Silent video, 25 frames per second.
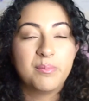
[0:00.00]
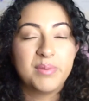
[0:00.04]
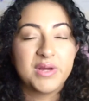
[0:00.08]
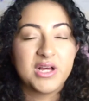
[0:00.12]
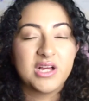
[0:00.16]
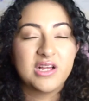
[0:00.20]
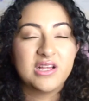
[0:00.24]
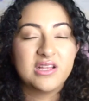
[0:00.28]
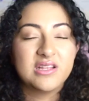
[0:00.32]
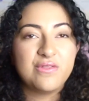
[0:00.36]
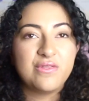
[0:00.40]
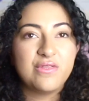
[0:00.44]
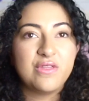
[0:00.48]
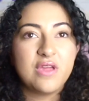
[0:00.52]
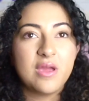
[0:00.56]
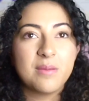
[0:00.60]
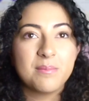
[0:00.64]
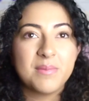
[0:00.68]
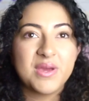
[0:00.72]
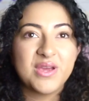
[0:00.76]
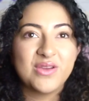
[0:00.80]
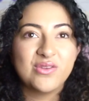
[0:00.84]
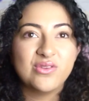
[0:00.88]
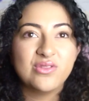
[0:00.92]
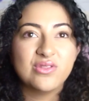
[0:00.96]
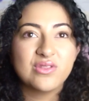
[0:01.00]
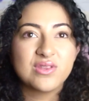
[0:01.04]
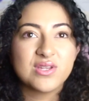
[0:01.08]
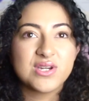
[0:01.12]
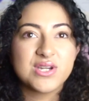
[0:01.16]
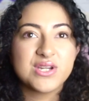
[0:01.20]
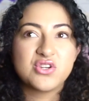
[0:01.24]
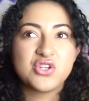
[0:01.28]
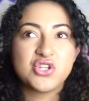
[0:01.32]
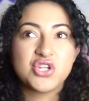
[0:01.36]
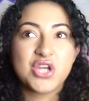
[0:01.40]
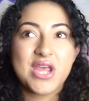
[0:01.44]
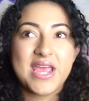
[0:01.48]
but the amount that
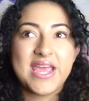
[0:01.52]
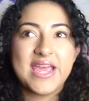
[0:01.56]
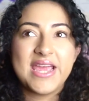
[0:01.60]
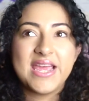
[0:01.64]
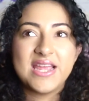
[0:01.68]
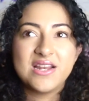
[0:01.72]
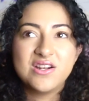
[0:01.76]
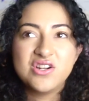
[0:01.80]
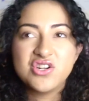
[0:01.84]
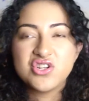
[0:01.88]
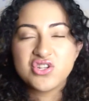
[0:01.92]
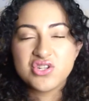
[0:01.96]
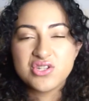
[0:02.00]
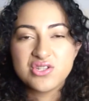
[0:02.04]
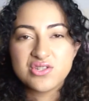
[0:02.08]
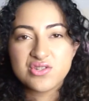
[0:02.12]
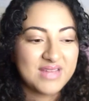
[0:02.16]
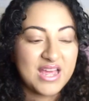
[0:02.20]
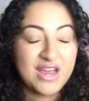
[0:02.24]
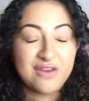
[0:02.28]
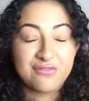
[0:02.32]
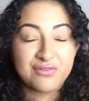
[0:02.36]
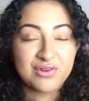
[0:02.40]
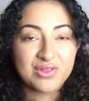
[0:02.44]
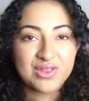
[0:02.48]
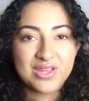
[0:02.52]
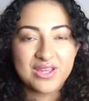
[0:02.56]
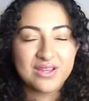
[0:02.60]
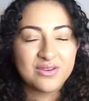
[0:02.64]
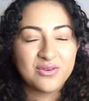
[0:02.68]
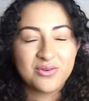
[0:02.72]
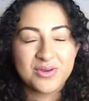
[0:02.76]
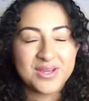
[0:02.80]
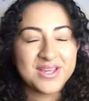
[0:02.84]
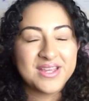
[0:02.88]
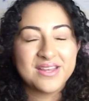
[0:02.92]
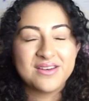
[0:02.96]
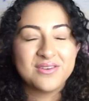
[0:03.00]
it changes everything.
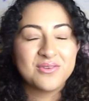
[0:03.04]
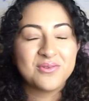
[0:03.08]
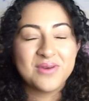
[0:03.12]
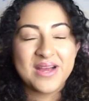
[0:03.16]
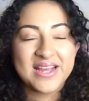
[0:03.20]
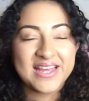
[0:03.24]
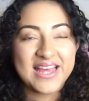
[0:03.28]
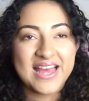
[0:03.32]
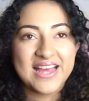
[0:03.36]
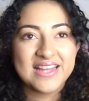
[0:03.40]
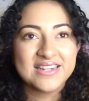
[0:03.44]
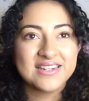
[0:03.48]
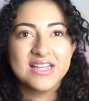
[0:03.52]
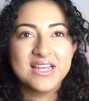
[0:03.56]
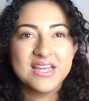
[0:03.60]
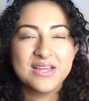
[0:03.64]
Okay, no, I can't.